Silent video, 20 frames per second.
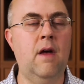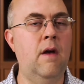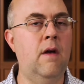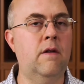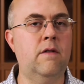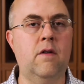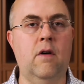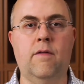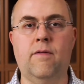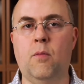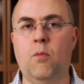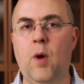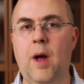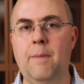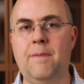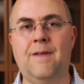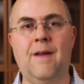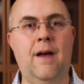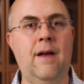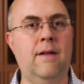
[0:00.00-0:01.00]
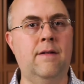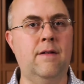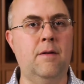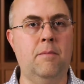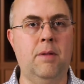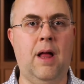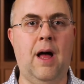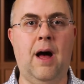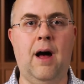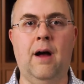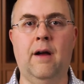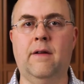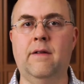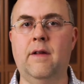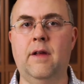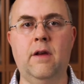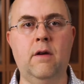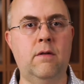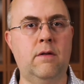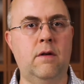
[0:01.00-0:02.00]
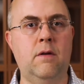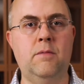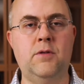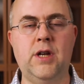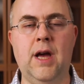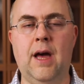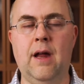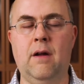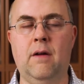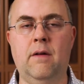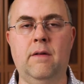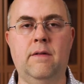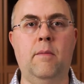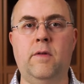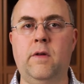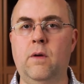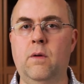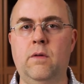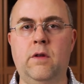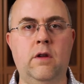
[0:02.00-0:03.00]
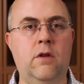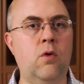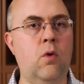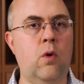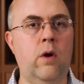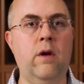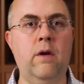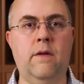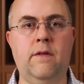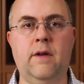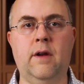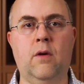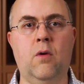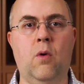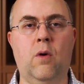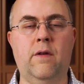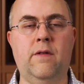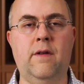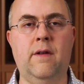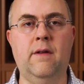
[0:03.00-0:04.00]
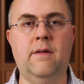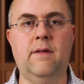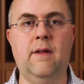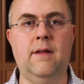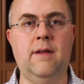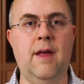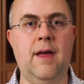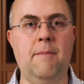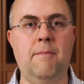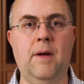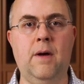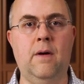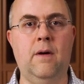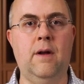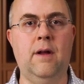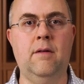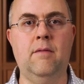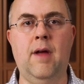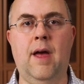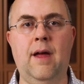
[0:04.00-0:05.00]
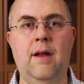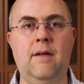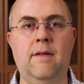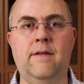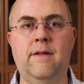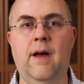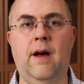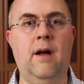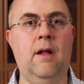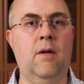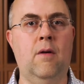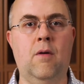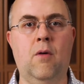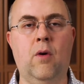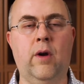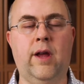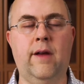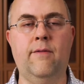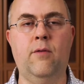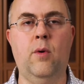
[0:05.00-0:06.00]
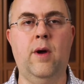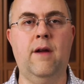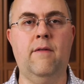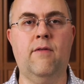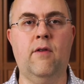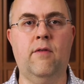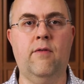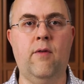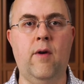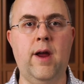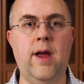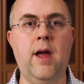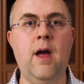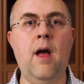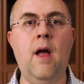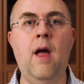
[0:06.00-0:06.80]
So from websites to blogs to YouTube channels to tutorials and courses that they build and sell or give away for free.